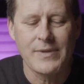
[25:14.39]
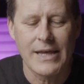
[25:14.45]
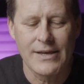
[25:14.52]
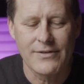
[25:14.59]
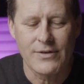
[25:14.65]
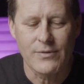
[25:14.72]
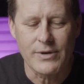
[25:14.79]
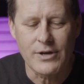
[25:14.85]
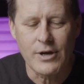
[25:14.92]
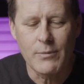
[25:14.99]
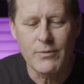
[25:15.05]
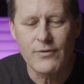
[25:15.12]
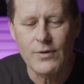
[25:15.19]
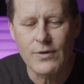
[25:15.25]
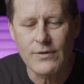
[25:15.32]
is that we go
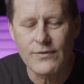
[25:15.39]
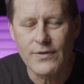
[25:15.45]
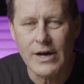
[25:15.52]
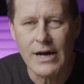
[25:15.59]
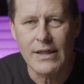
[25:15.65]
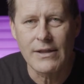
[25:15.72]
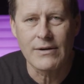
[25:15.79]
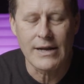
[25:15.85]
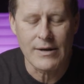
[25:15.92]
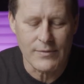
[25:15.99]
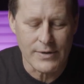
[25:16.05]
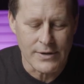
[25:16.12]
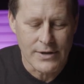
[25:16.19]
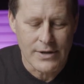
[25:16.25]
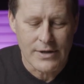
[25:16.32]
before the Father and
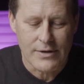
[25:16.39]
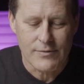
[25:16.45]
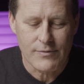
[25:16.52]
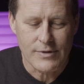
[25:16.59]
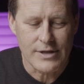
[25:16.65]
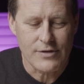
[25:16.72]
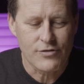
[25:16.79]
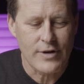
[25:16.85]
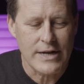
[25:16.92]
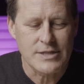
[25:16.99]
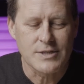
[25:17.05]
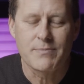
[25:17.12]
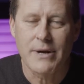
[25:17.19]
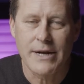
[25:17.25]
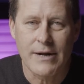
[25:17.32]
we get
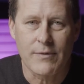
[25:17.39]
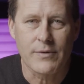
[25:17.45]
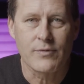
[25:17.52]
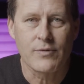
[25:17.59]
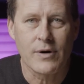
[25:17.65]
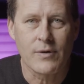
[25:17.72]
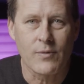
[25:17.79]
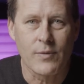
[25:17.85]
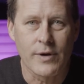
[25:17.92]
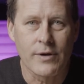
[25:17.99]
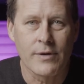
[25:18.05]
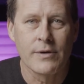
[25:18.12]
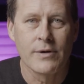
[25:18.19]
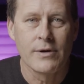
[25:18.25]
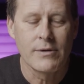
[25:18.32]
transparent with what
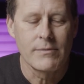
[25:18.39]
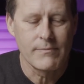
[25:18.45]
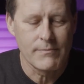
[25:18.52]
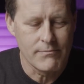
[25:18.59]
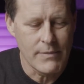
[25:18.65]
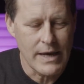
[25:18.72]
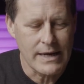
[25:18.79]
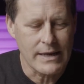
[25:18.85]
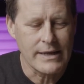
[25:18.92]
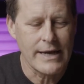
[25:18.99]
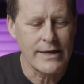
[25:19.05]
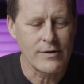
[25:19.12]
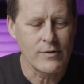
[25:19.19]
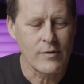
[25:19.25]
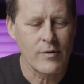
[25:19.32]
we're
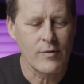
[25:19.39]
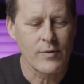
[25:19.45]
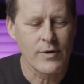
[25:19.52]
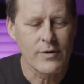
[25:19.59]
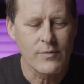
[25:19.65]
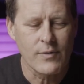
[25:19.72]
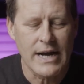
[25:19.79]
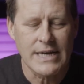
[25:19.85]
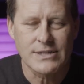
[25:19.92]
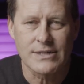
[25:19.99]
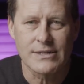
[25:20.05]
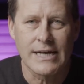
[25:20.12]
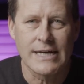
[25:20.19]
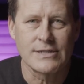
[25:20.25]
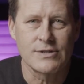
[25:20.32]
medicating or what we're
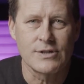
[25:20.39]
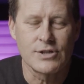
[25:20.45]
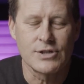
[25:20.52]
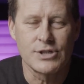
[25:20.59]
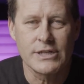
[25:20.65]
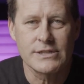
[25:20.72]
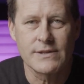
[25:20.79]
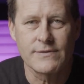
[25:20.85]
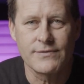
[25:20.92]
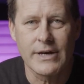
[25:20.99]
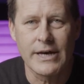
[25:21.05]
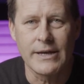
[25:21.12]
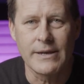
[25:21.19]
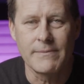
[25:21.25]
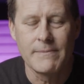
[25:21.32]
rationalizing or
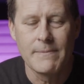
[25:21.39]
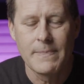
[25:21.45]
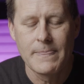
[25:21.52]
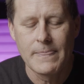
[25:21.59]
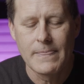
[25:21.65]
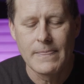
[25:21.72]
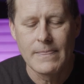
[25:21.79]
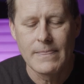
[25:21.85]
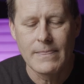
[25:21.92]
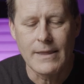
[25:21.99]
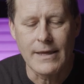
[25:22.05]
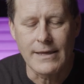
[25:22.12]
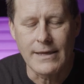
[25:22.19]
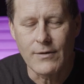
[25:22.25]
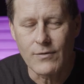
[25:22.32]
justifying,
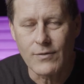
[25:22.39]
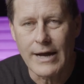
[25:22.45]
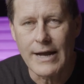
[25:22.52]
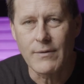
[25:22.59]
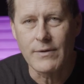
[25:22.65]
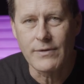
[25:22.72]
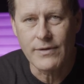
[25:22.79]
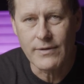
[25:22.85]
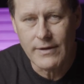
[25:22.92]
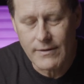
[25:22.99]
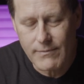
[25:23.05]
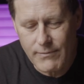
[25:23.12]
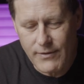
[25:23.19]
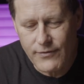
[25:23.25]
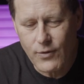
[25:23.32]
and get right
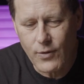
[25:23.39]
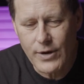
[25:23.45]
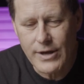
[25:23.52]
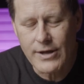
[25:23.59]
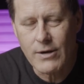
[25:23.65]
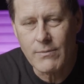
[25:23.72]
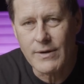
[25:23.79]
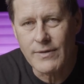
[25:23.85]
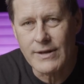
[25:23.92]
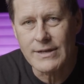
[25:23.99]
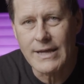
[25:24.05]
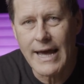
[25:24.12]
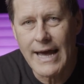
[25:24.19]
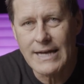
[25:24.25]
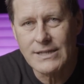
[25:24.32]
before Him, and then